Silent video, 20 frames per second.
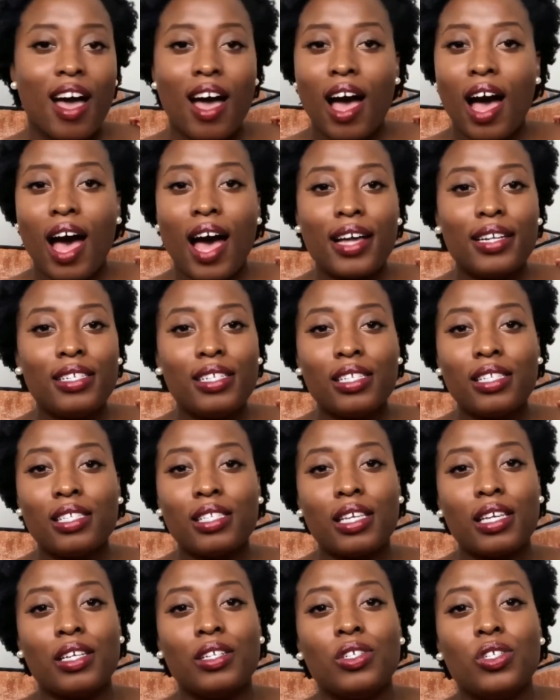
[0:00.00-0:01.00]
I
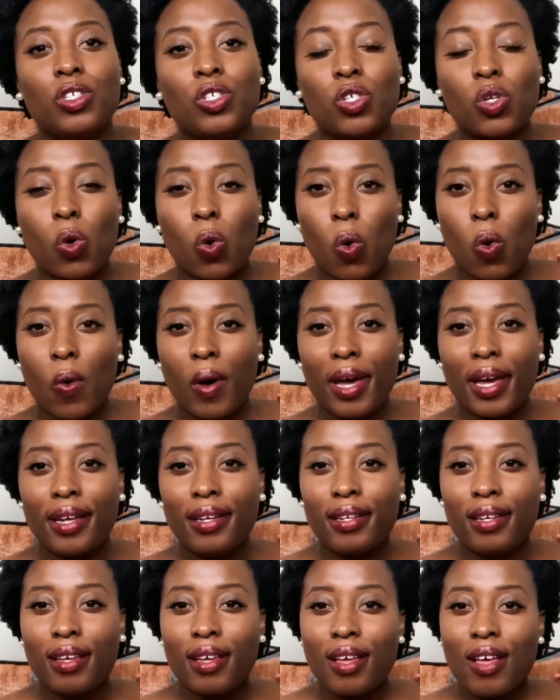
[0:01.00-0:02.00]
just
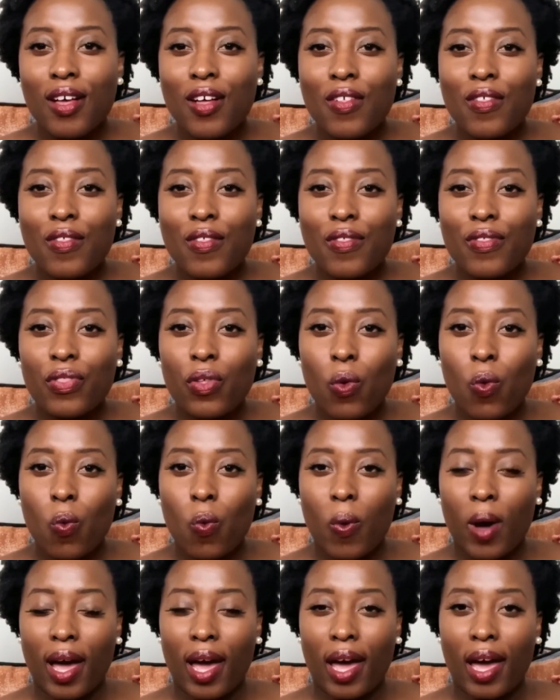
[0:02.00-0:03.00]
enjoyed the
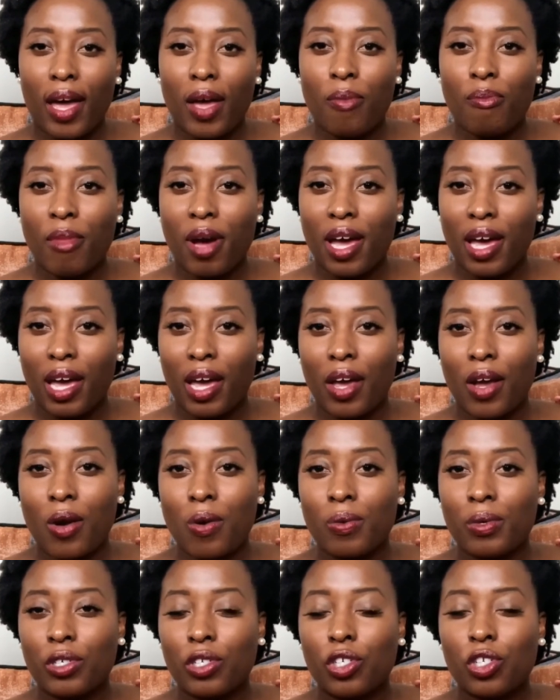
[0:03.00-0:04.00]
way my hair
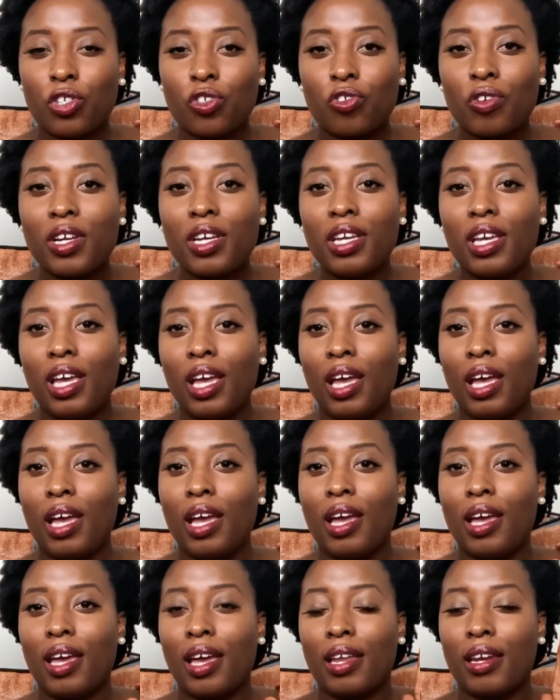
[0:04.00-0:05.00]
was
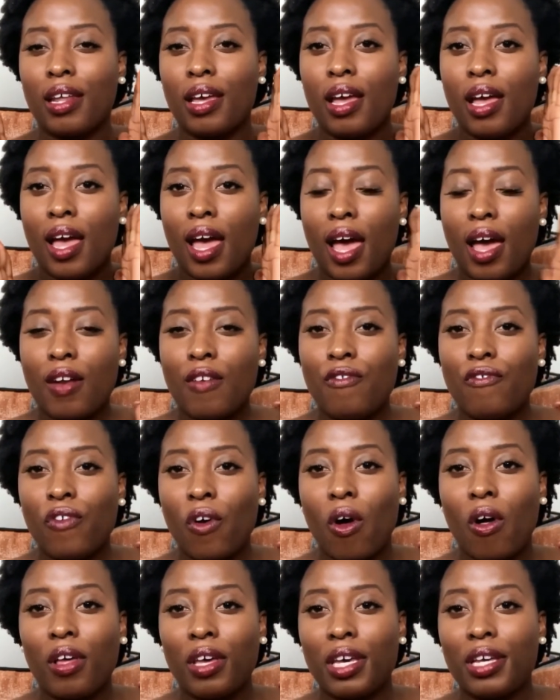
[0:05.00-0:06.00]
shrinking and
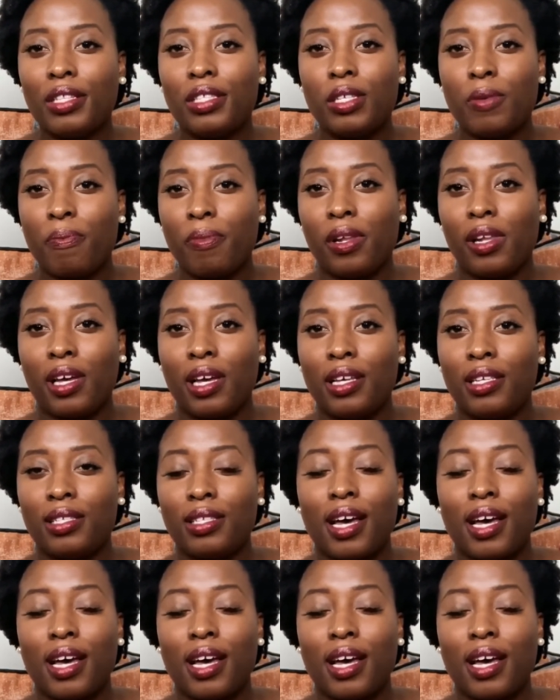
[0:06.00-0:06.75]
falling into place.